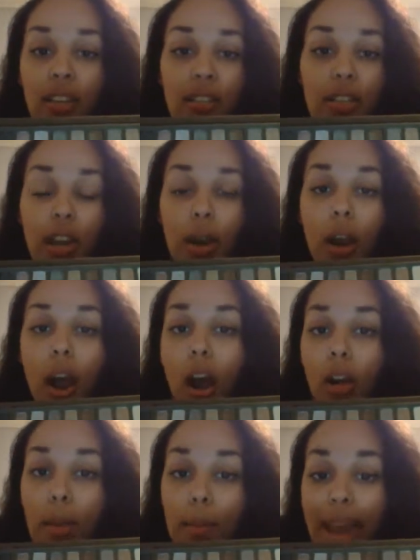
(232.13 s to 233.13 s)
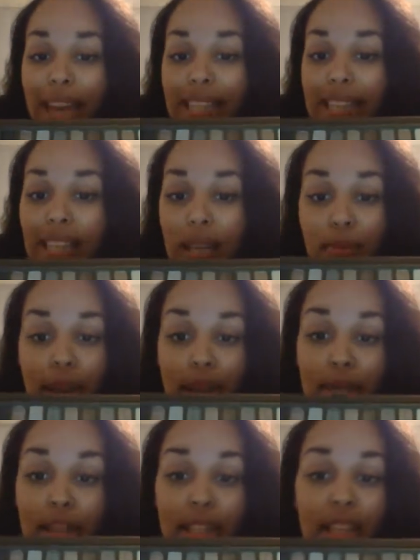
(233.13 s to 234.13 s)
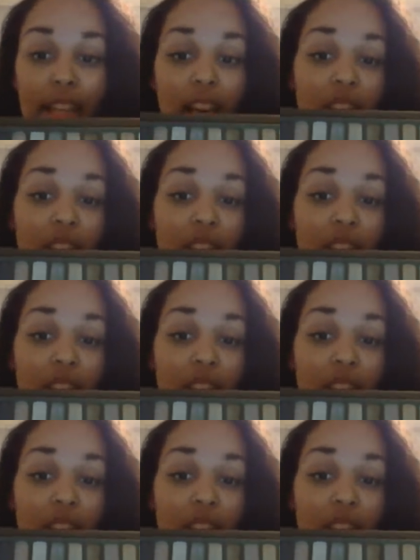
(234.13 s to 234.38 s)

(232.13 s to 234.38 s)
they're all amazingly pigmented,